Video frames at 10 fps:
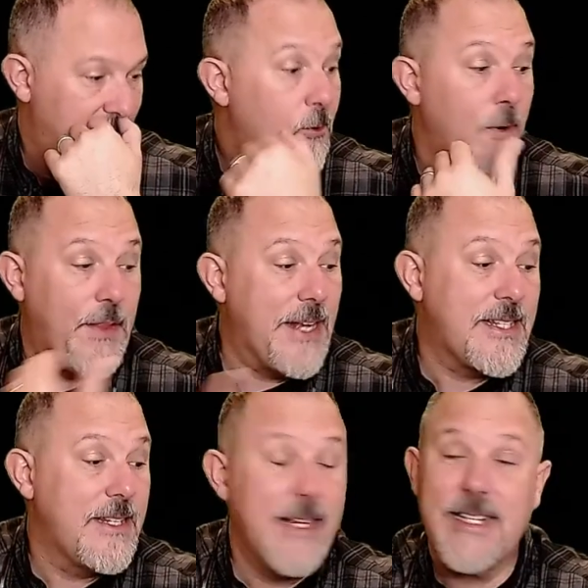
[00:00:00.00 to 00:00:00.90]
Well, that's,
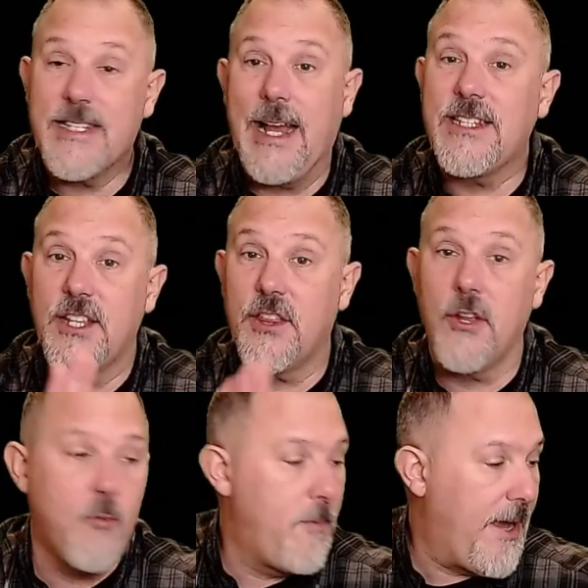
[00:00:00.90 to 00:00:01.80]
that's, that's a
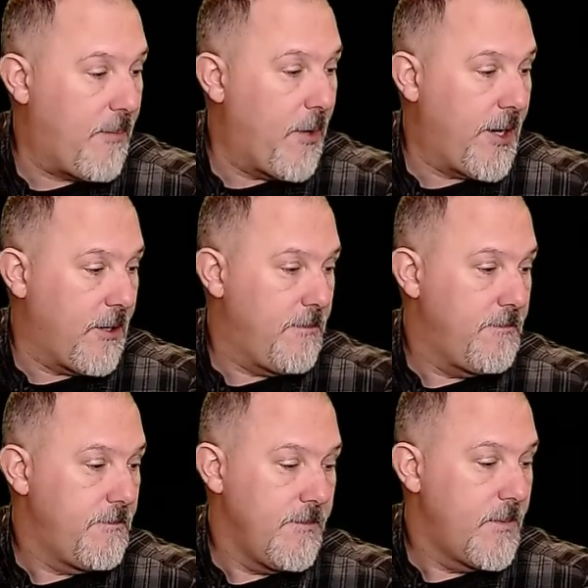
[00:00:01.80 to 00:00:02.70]
thermomag breaker.
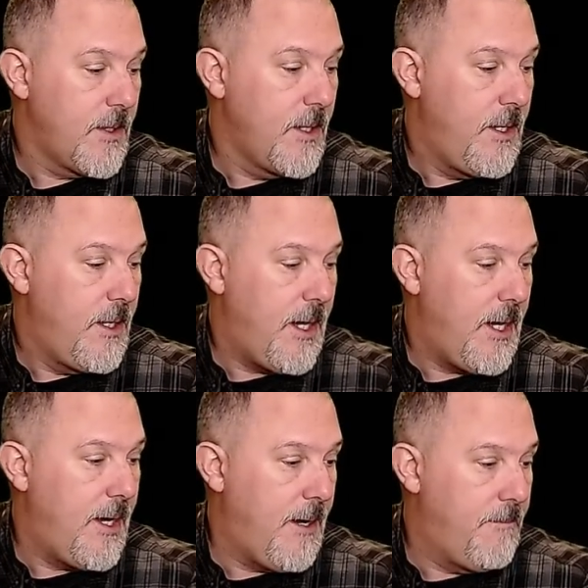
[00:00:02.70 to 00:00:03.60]

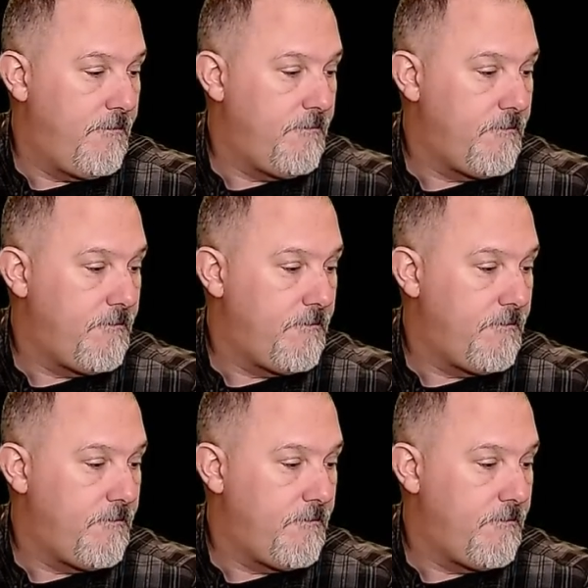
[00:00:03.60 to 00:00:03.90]
Um,